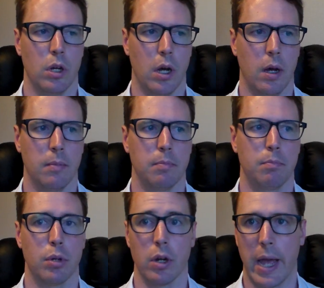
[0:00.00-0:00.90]

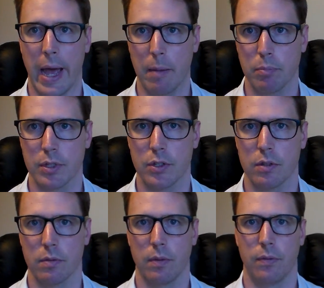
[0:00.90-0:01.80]
um,
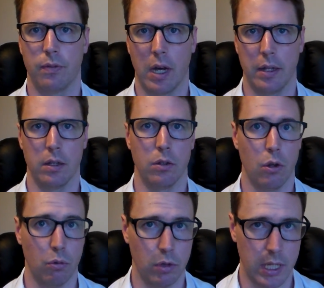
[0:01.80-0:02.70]
perhaps find a
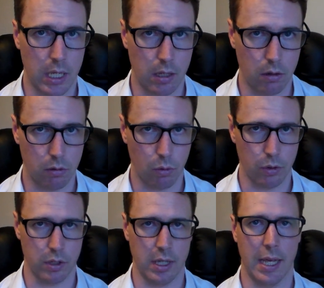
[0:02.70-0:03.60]
new lead
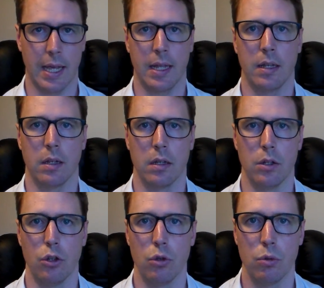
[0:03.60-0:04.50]
or to gain
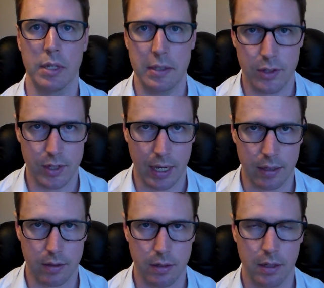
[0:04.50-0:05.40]
a new
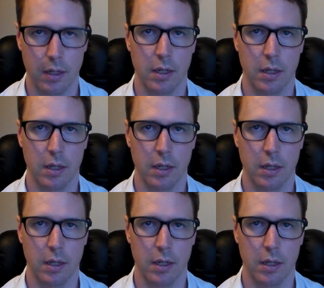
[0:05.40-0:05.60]
insight